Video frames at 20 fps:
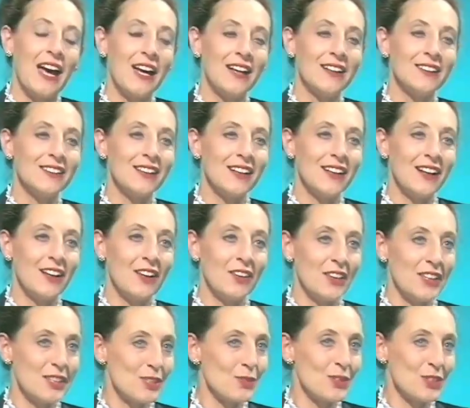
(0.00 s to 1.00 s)
and uh,
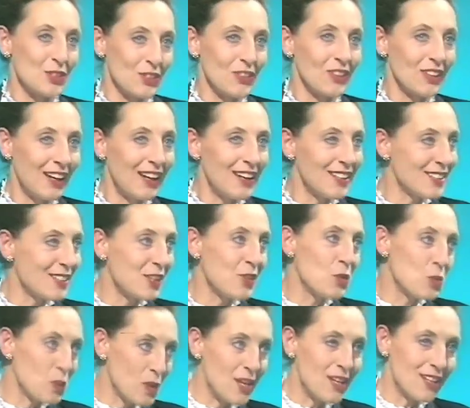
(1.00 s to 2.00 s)
they switch on the lights and
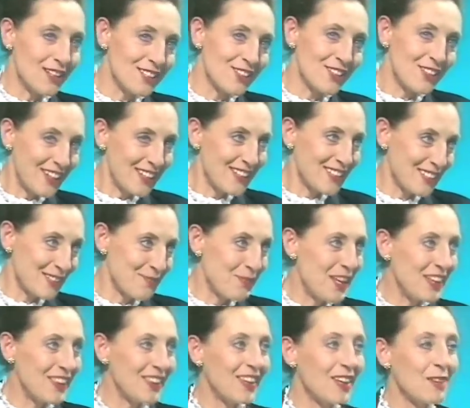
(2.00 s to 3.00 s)
they all work, so that's the
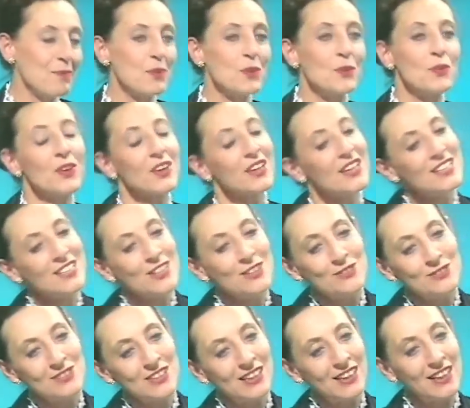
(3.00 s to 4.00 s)
main thing. But what they
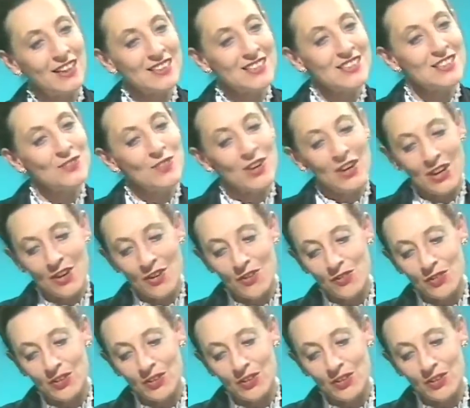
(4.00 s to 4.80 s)
don't realise is very